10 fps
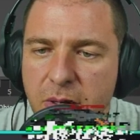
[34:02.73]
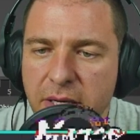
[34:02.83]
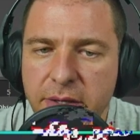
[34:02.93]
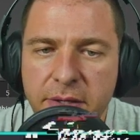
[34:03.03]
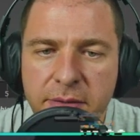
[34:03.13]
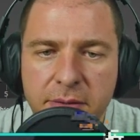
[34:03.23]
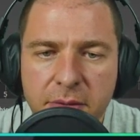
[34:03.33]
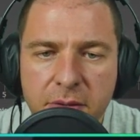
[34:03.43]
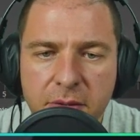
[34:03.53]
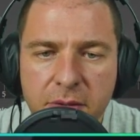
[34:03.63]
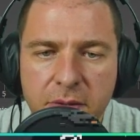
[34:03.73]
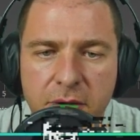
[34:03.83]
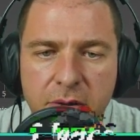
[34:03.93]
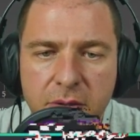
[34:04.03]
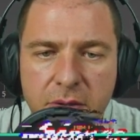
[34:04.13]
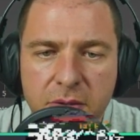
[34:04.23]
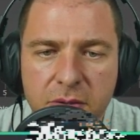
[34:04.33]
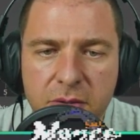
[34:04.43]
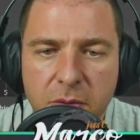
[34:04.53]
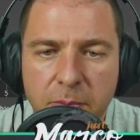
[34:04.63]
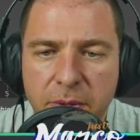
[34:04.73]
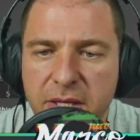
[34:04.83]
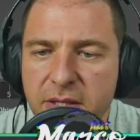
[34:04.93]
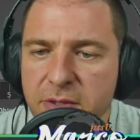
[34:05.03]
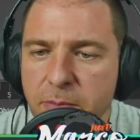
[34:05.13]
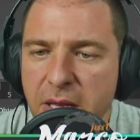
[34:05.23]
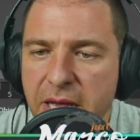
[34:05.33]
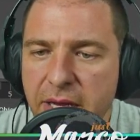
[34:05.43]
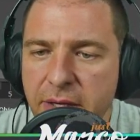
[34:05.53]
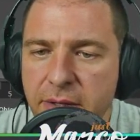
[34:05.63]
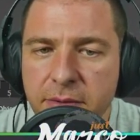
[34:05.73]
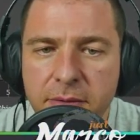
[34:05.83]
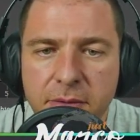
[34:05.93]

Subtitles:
one. So pick the spline